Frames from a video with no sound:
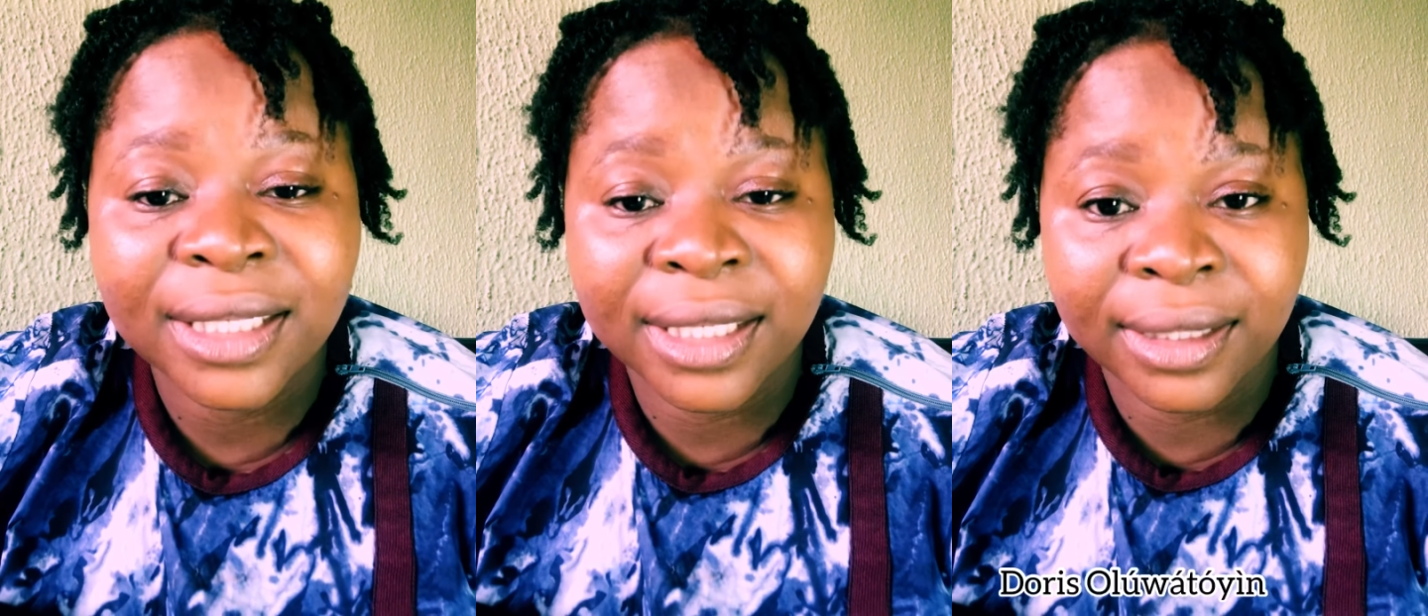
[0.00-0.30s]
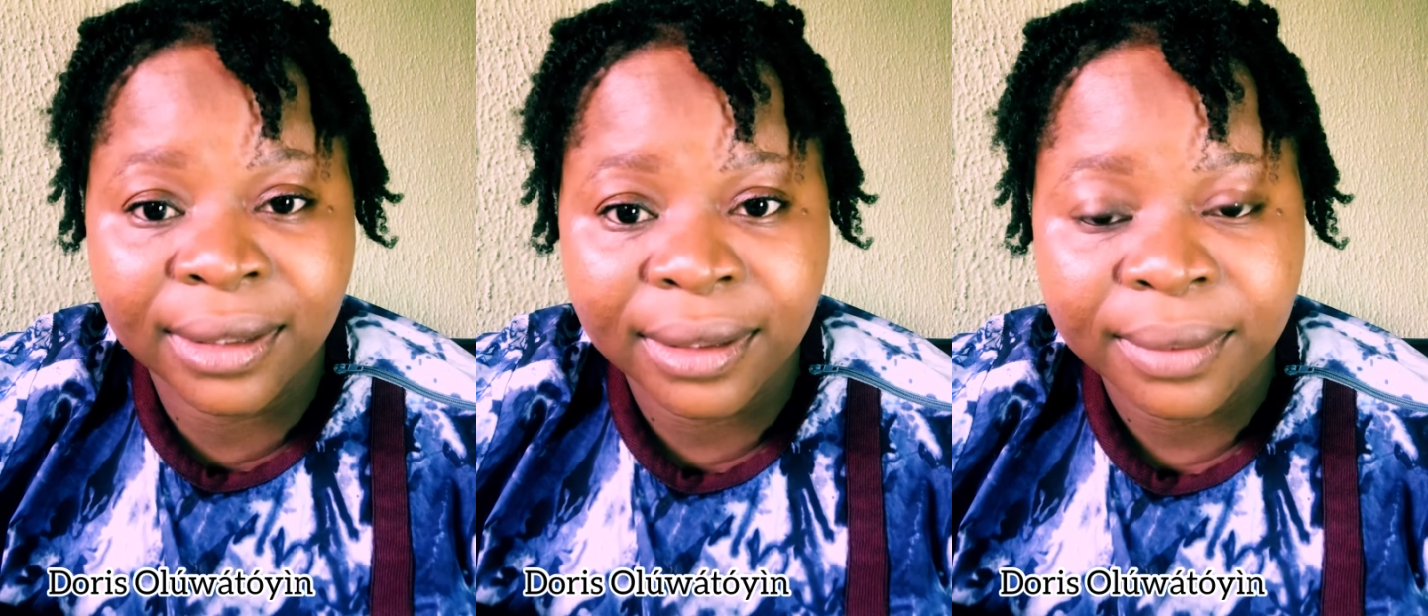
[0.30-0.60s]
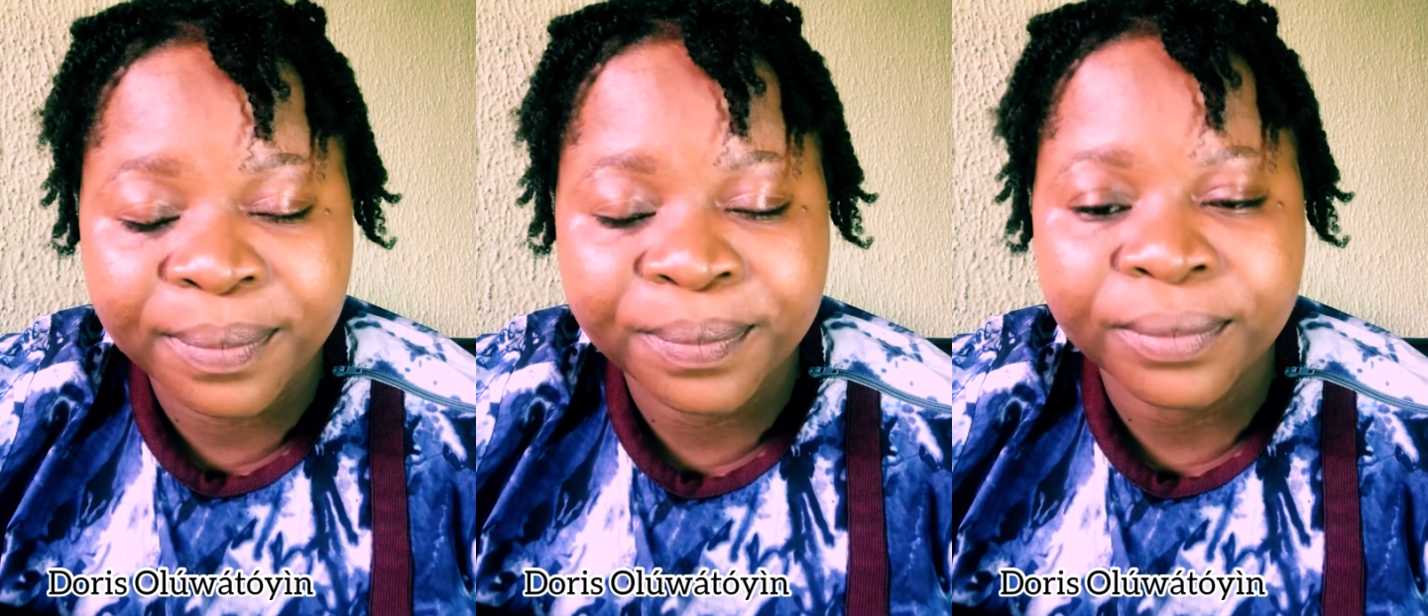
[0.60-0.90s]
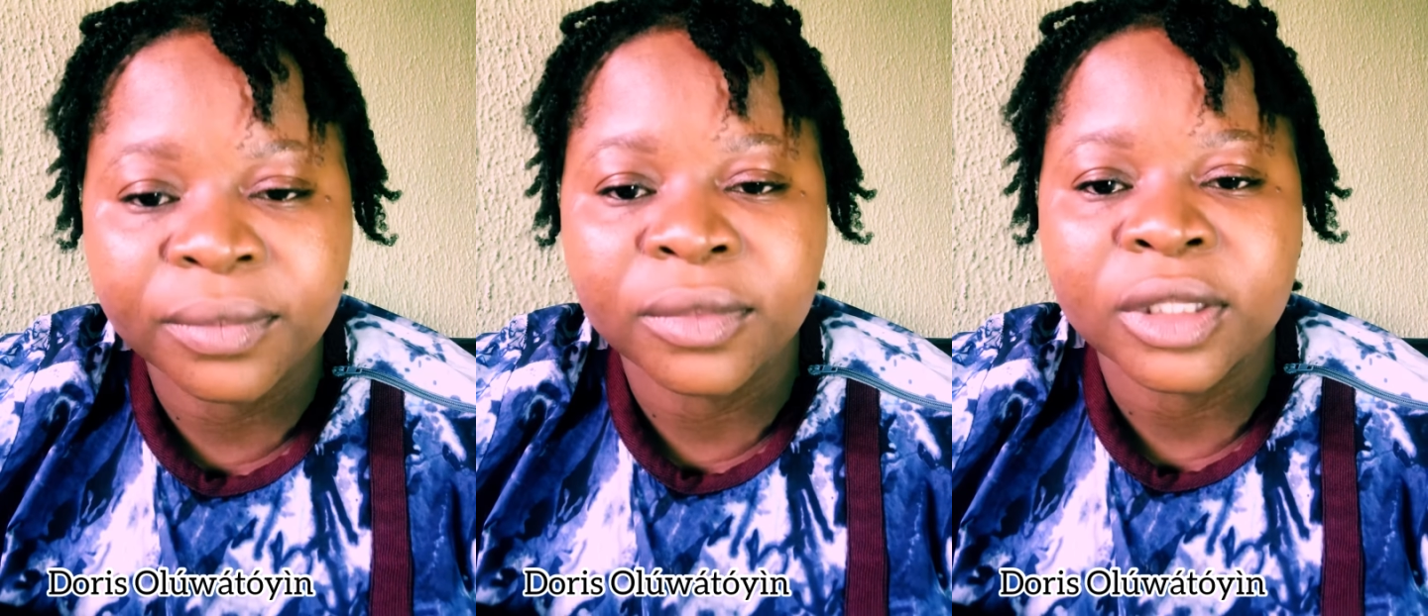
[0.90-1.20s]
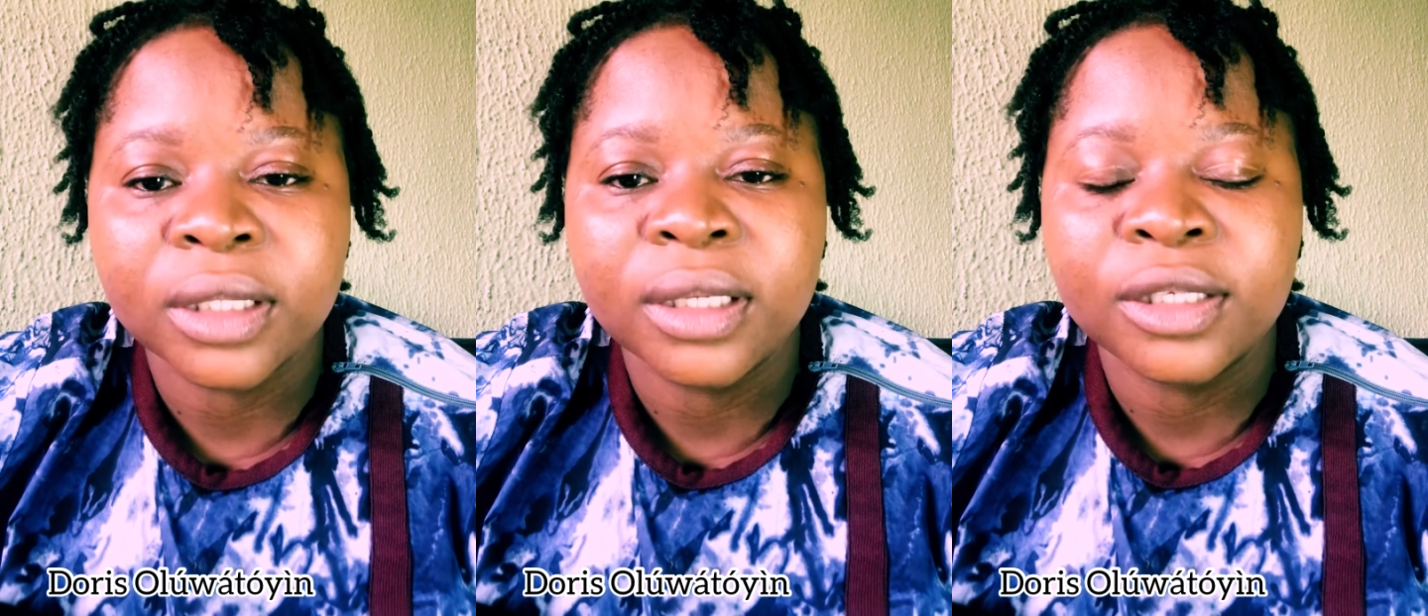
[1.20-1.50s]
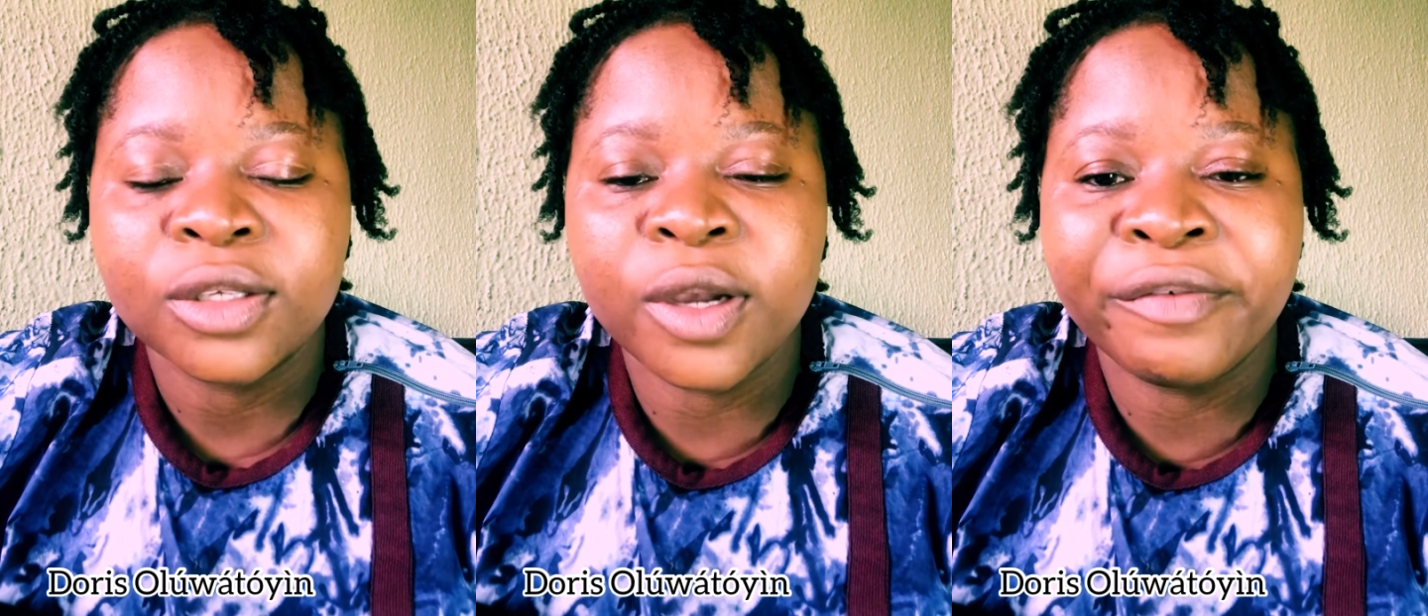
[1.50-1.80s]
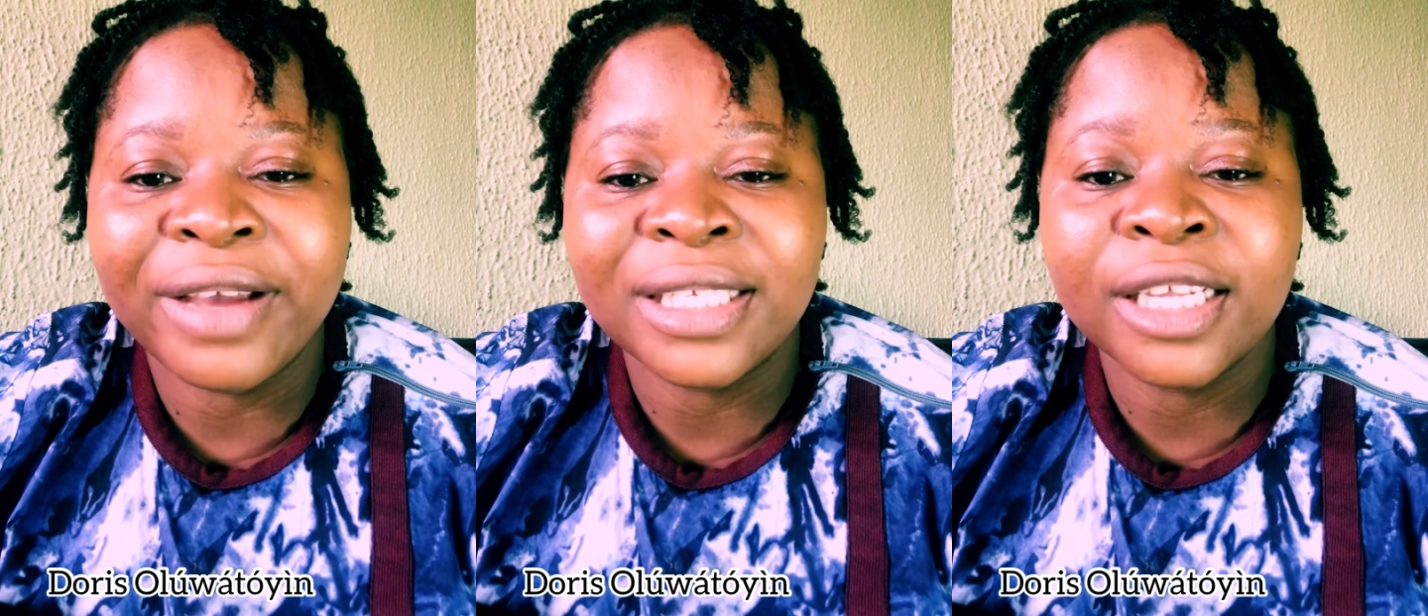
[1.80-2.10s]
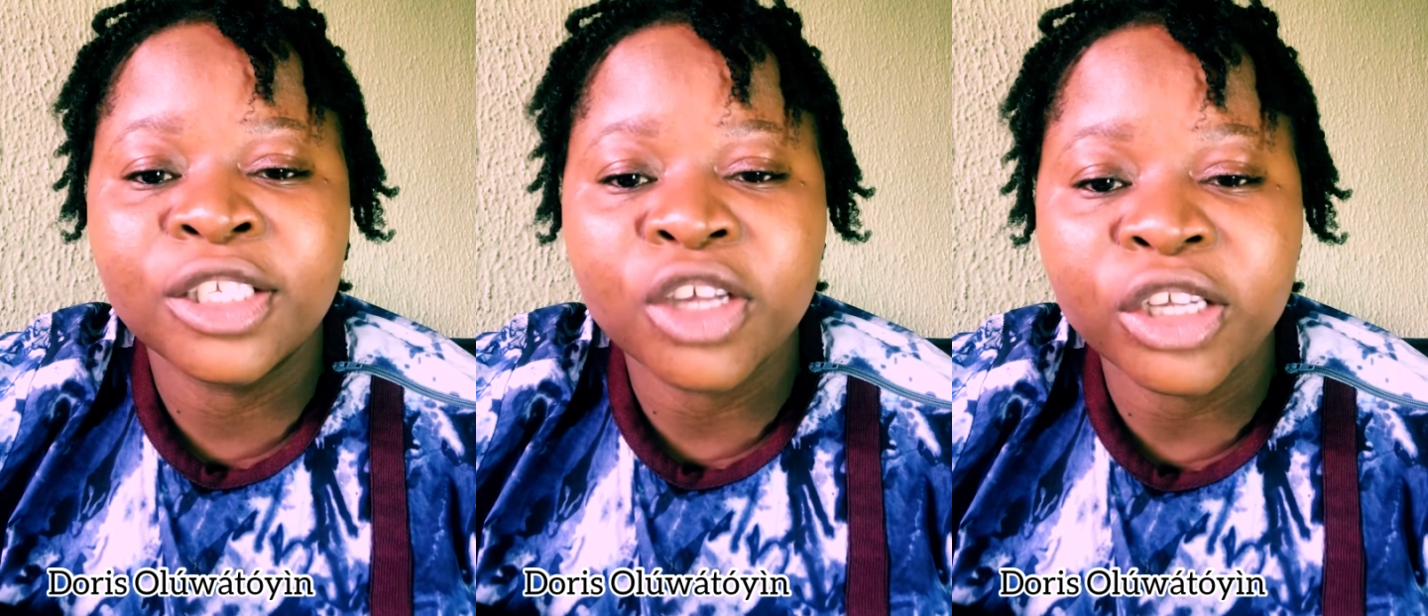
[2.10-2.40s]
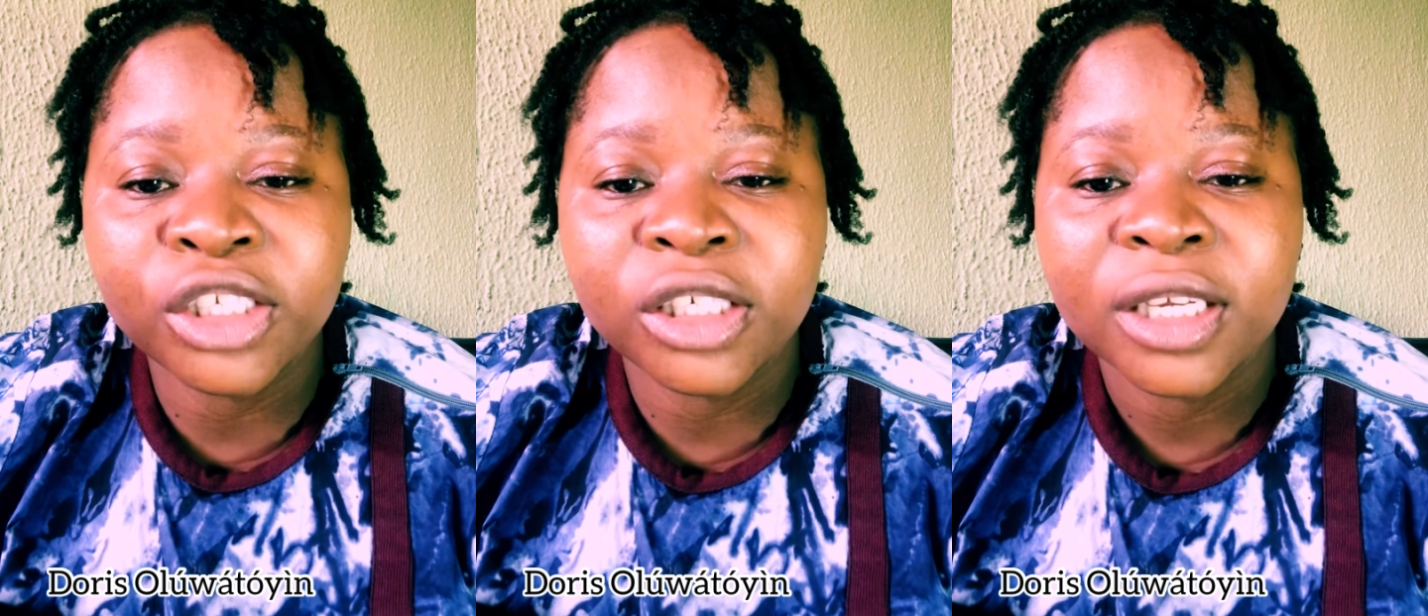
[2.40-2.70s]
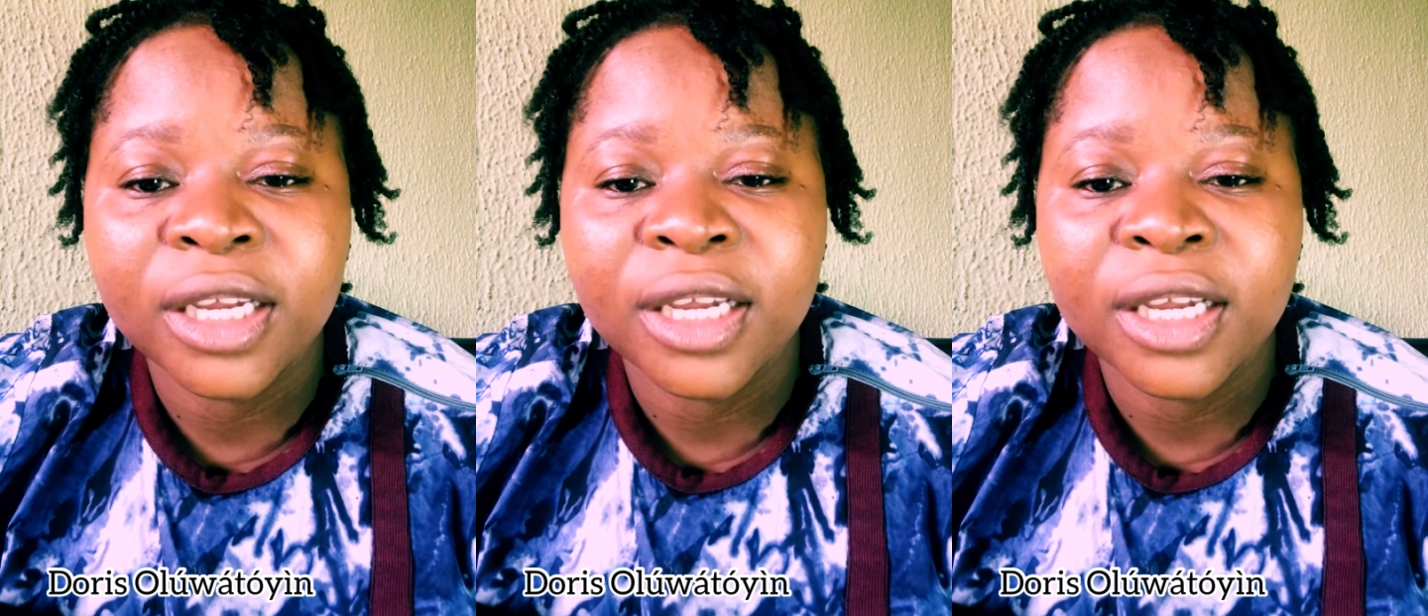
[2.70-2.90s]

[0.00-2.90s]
teeth. So if I say touch